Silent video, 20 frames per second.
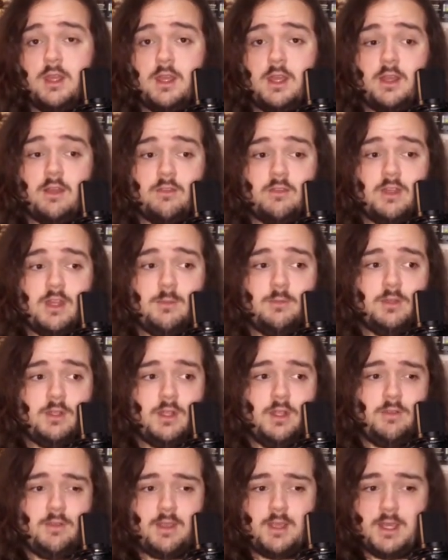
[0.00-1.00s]
except
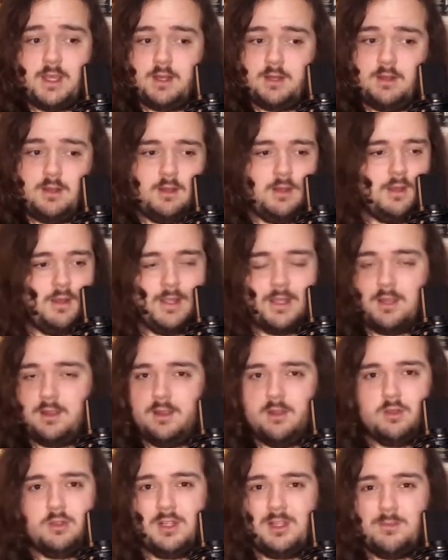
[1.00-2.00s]
it's got like a
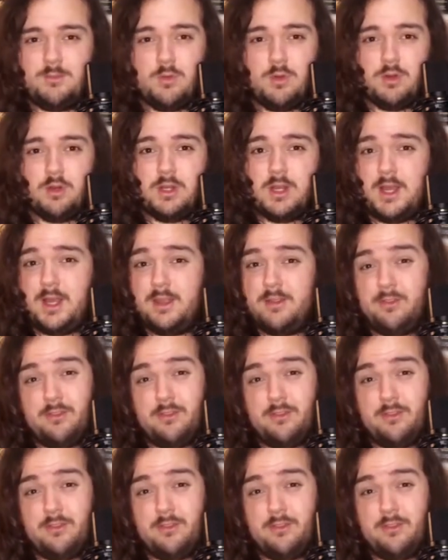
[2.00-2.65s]
whole lot more uh,